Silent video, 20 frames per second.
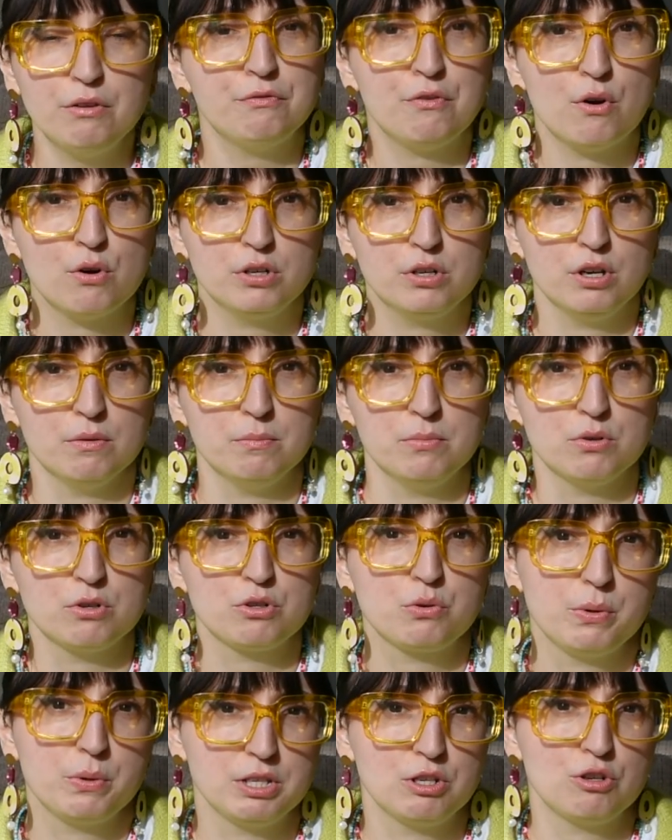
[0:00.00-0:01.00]

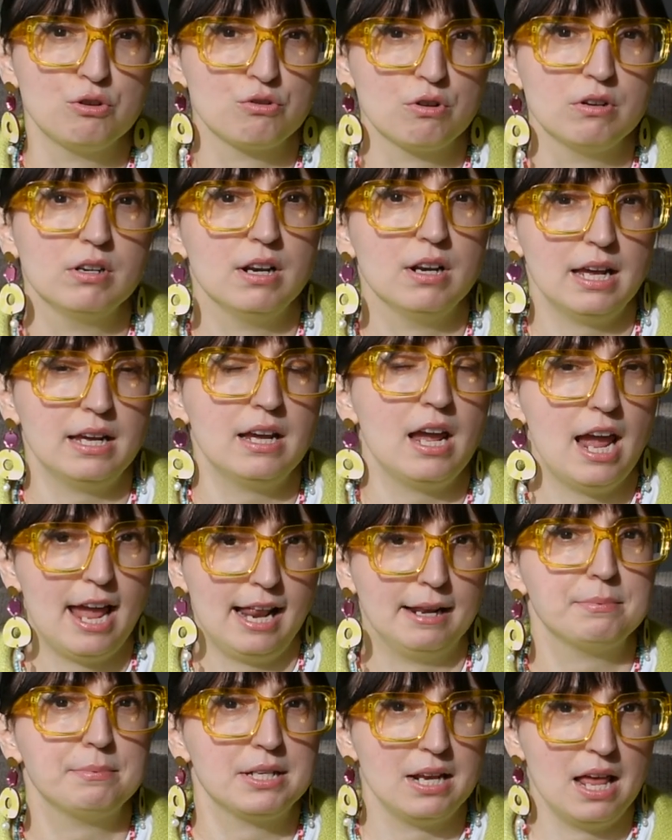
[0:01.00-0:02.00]
audiobooks, which usually like
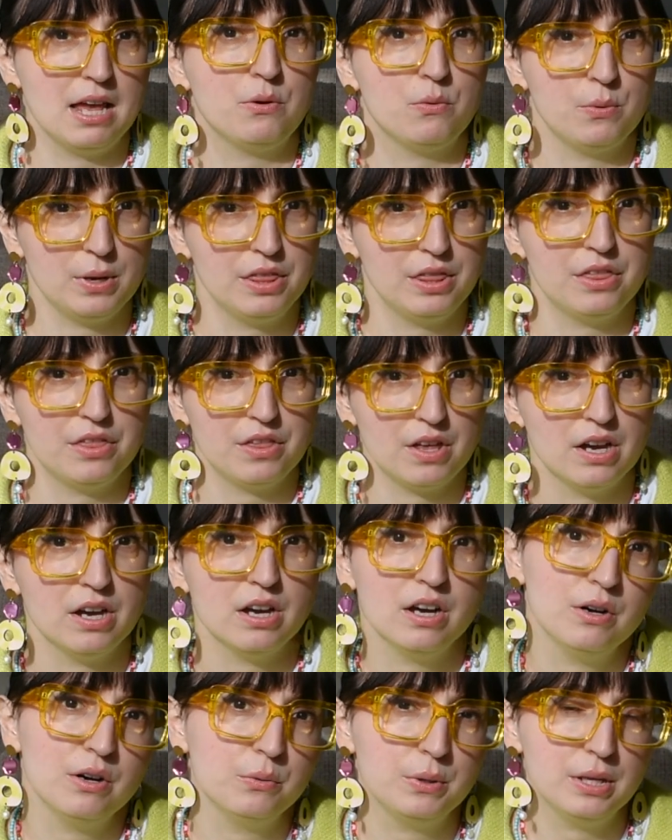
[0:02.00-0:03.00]
helps like with
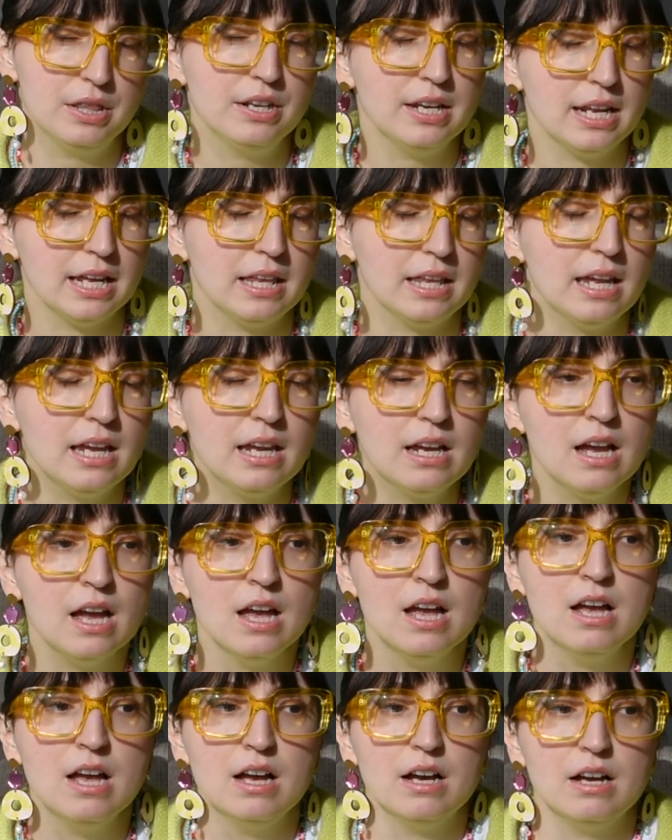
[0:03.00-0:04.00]
knitting
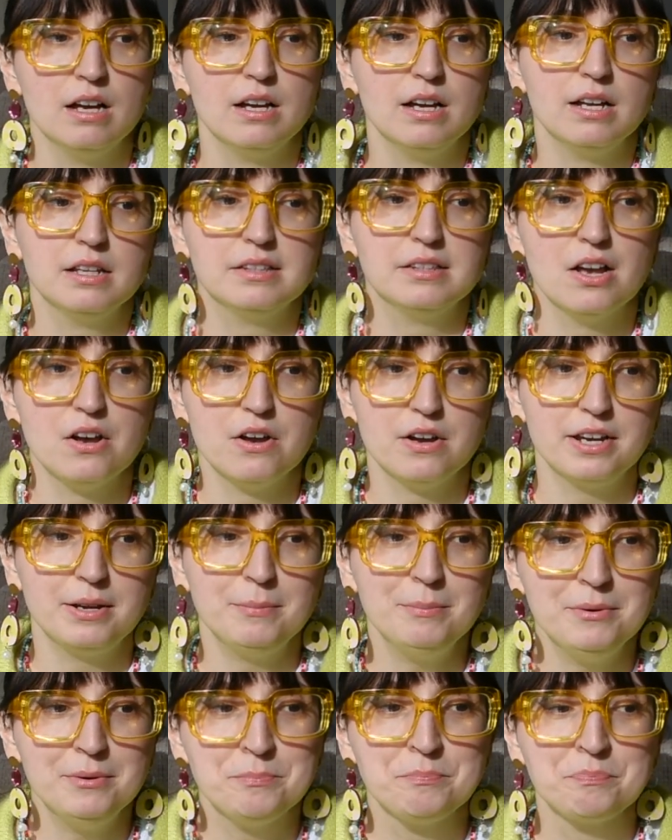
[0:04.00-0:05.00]

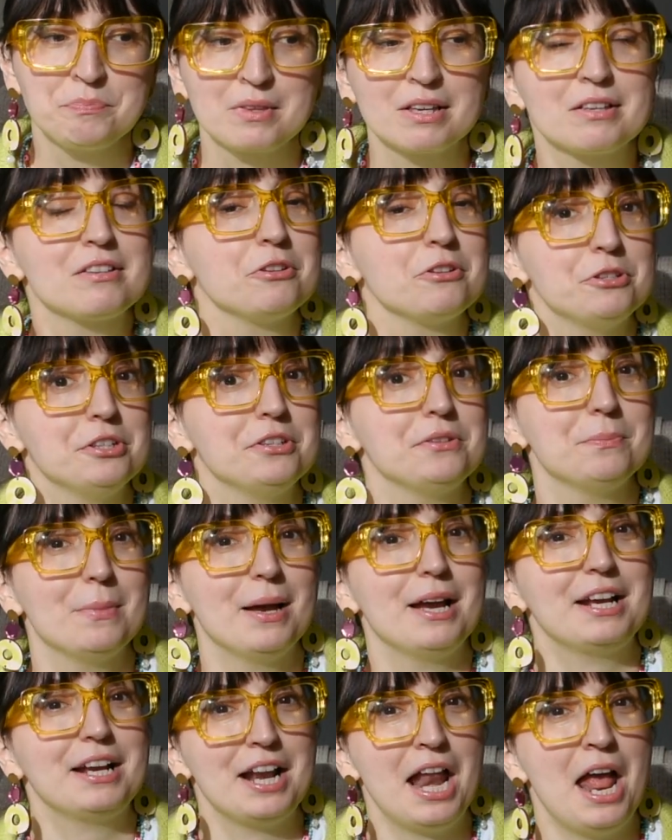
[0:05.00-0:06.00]
time, since
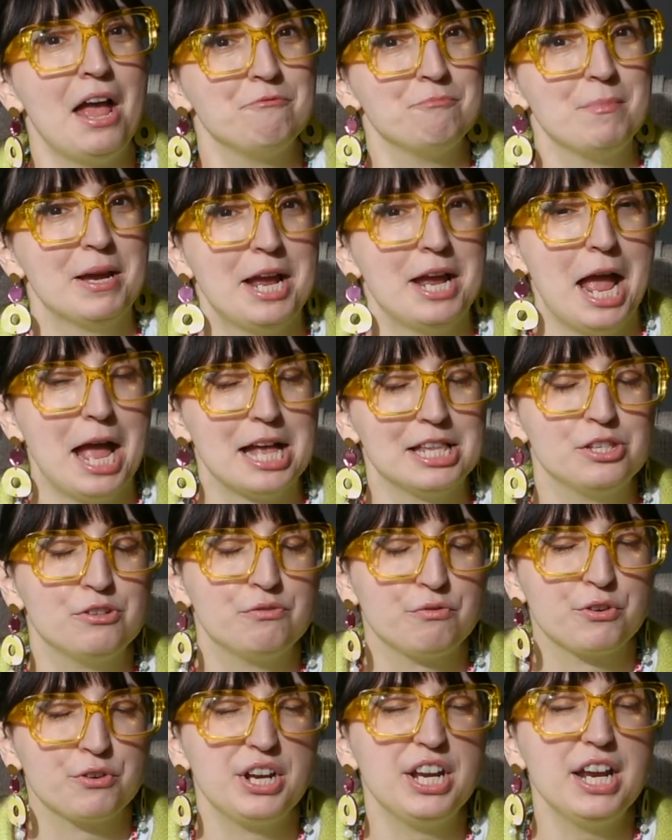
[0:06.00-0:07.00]
I can have my hands
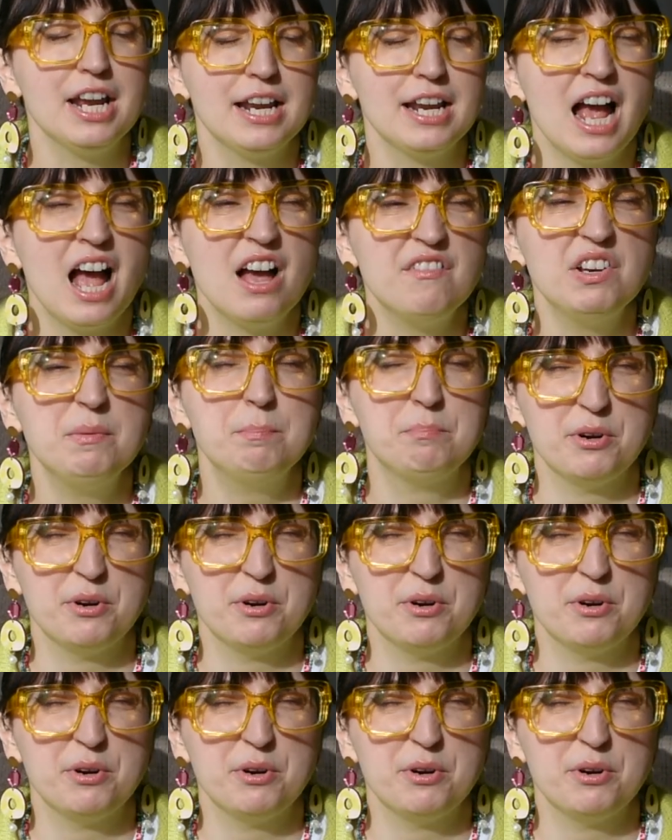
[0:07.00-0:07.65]
free, and I haven't